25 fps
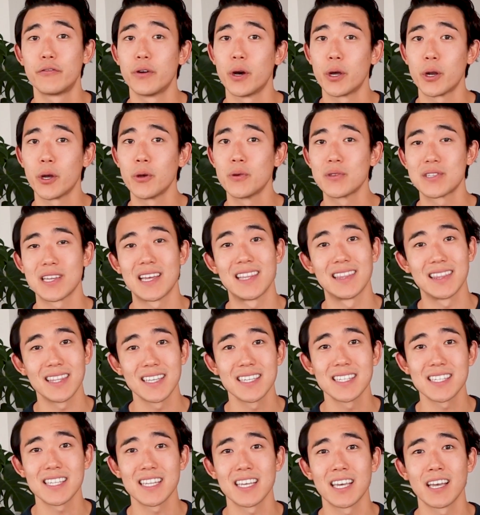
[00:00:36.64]
photos and
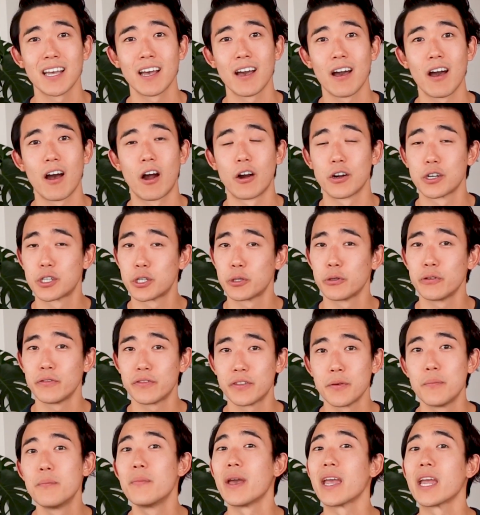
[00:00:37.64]
listing are two
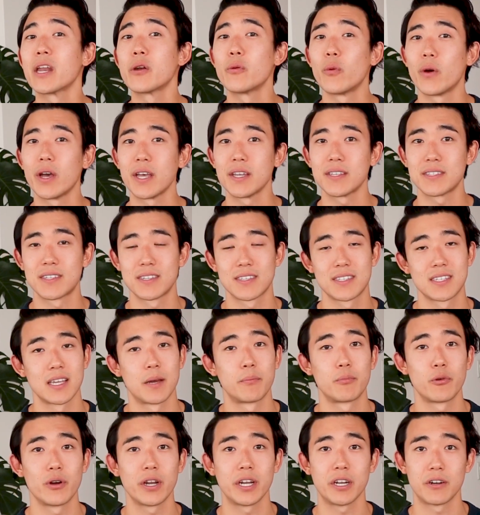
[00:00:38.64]
of the main ways to
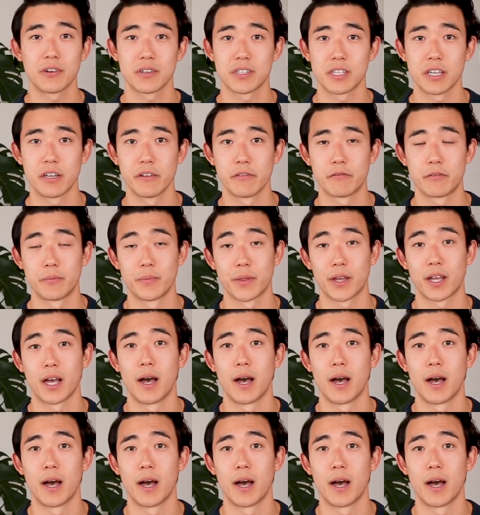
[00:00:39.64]
separate yourself from the